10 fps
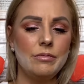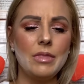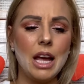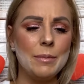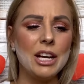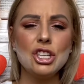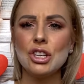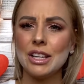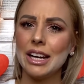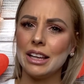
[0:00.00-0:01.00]
I'm not sure
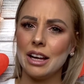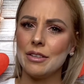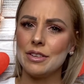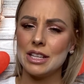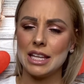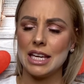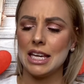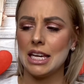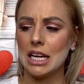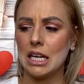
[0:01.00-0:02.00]
that I loved
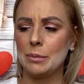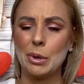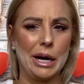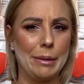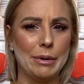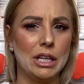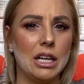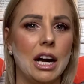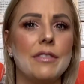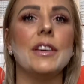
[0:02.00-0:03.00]
the primer.
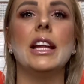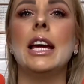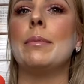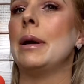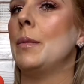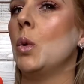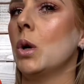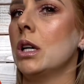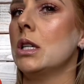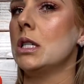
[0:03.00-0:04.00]
I feel like my
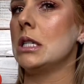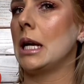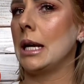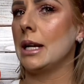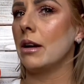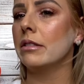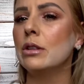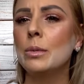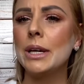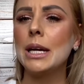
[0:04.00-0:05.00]
pores stand out a
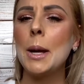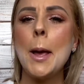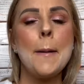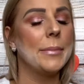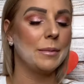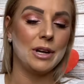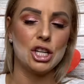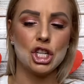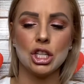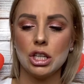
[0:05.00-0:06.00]
little bit, but I'm not
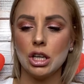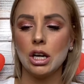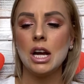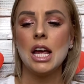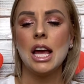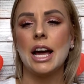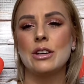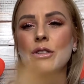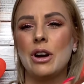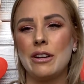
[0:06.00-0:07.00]
sure. I don't
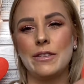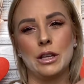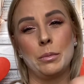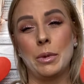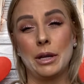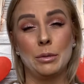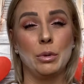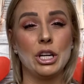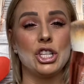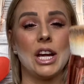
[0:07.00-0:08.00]
know how I felt about the
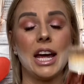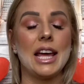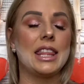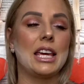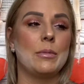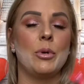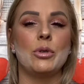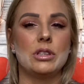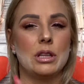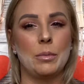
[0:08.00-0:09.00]
brush yet. I think
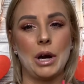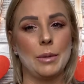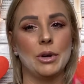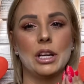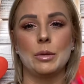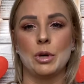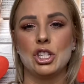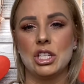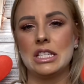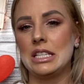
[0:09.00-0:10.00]
both the primer and the
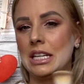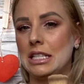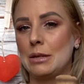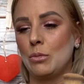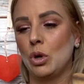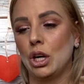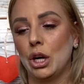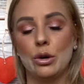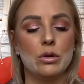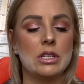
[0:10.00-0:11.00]
brushes need some more
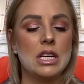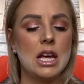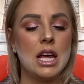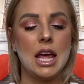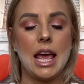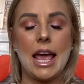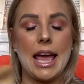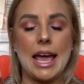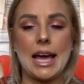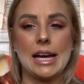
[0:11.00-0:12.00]
goes
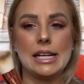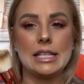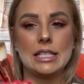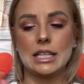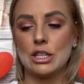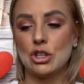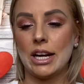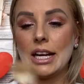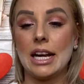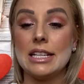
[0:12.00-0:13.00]
and I can try
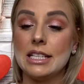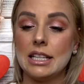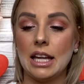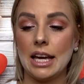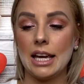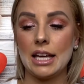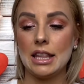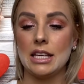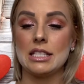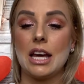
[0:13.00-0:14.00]
it. I did like
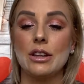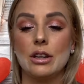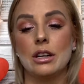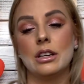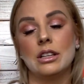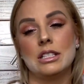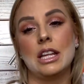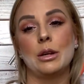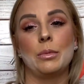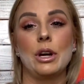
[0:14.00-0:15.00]
these other, this
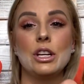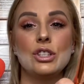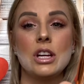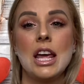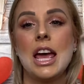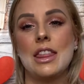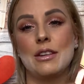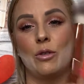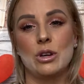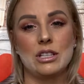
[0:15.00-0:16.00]
other brush. And then
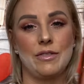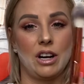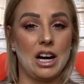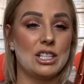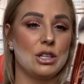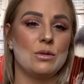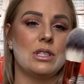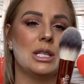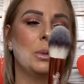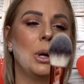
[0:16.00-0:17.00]
of course I forgot to use
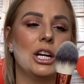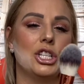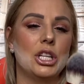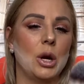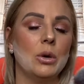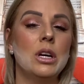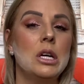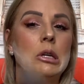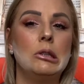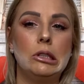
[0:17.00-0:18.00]
this brush. So
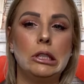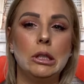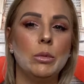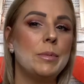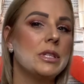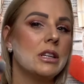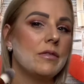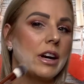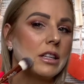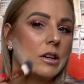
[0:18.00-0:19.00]
eh, whoops. In
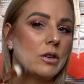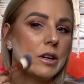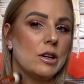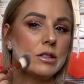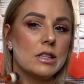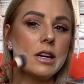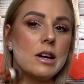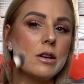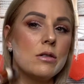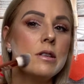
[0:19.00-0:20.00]
fact, I'll go ahead and use it
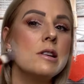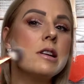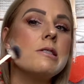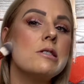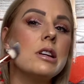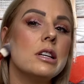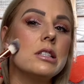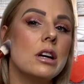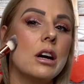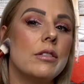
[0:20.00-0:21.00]
now and dust
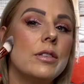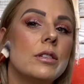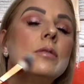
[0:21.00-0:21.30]
off